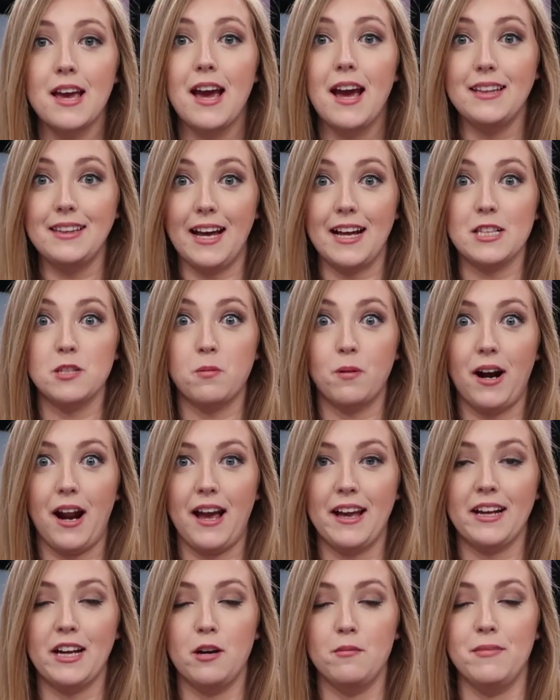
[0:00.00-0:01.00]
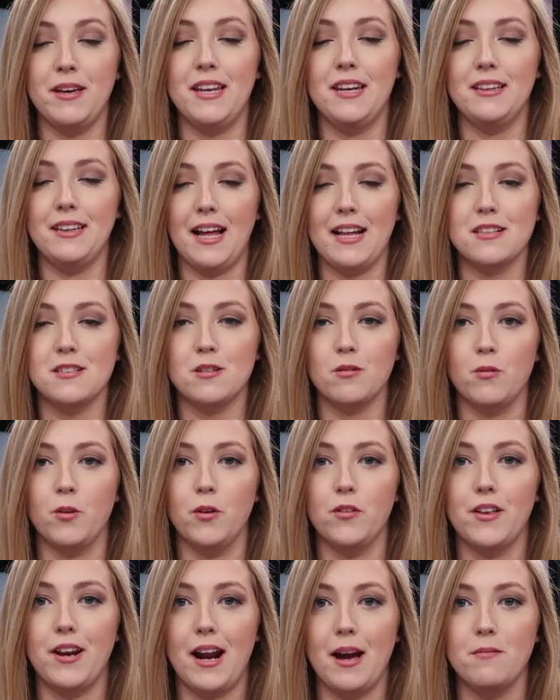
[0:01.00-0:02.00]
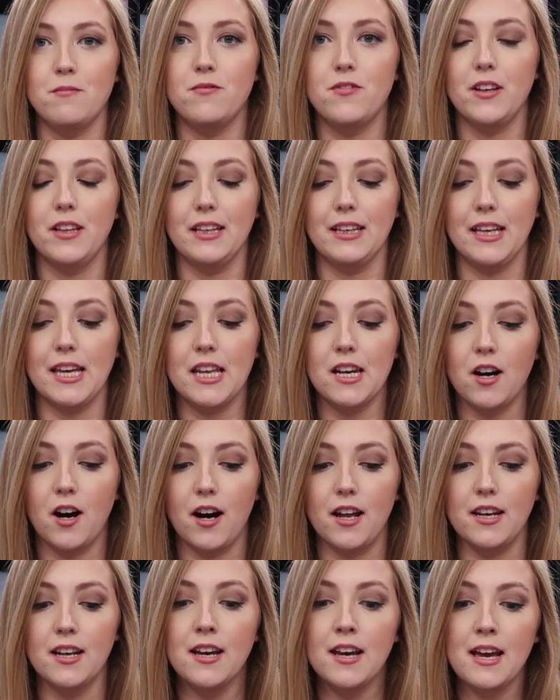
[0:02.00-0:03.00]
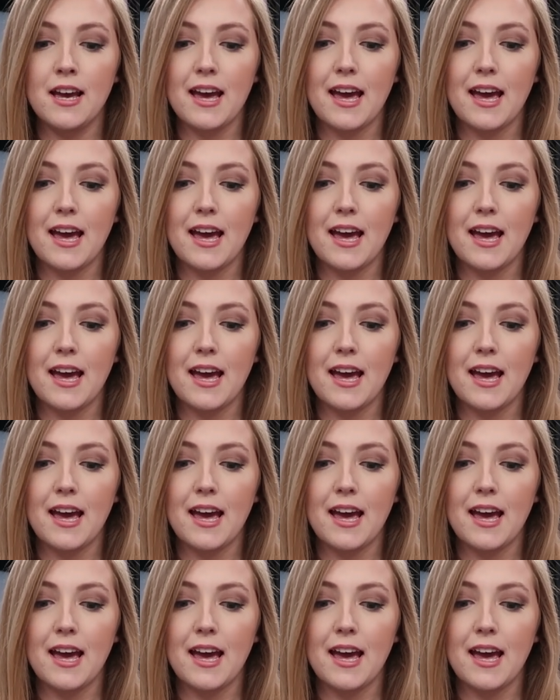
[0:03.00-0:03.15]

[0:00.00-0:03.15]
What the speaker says: and that's where I come in, and that's the role that I'm filling in on.